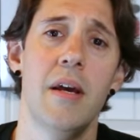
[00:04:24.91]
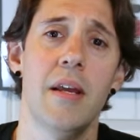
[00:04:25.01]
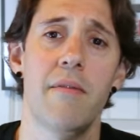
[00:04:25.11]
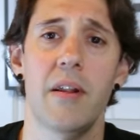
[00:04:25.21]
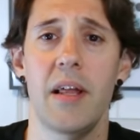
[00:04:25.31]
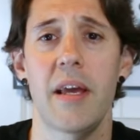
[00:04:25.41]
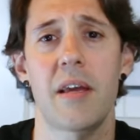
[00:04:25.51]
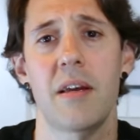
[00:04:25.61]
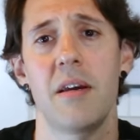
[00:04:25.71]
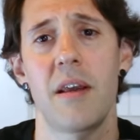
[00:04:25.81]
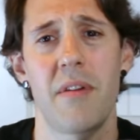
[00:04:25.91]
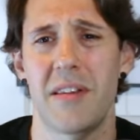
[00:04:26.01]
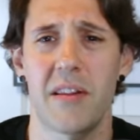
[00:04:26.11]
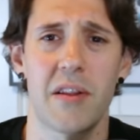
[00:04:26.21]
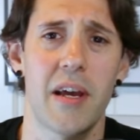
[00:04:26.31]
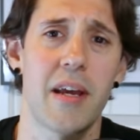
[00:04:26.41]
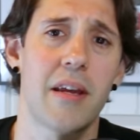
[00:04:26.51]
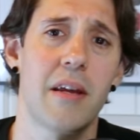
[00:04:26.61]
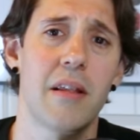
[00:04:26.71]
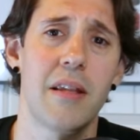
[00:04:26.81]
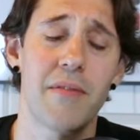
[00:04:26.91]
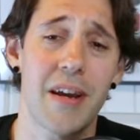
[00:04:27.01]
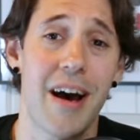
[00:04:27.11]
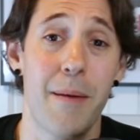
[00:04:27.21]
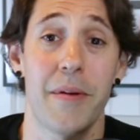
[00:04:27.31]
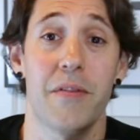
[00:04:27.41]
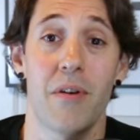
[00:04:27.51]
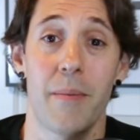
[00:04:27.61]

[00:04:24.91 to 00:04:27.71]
give it a like, give it a dislike, leave a comment though.